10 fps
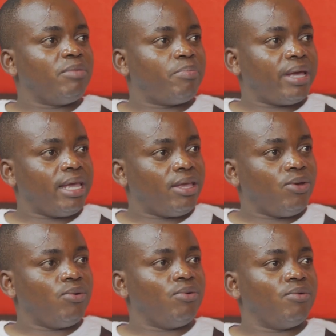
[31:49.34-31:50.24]
you they'll be
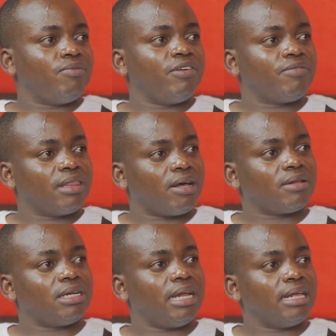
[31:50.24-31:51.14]
paying you
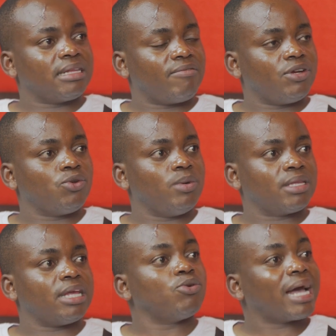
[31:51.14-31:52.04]
15,000 shillings every 2
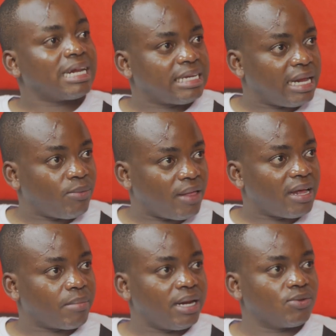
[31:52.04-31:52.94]
weeks and you can't tell
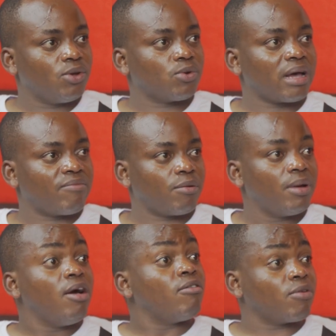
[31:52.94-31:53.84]
where that money is going to come